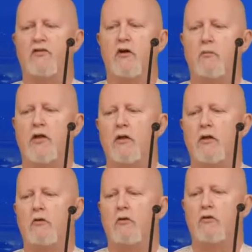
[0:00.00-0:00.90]

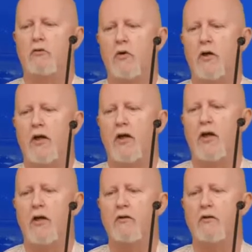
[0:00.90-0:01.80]
coming your way
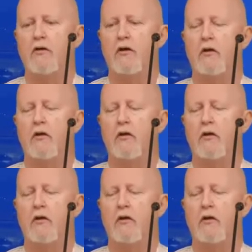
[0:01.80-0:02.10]
and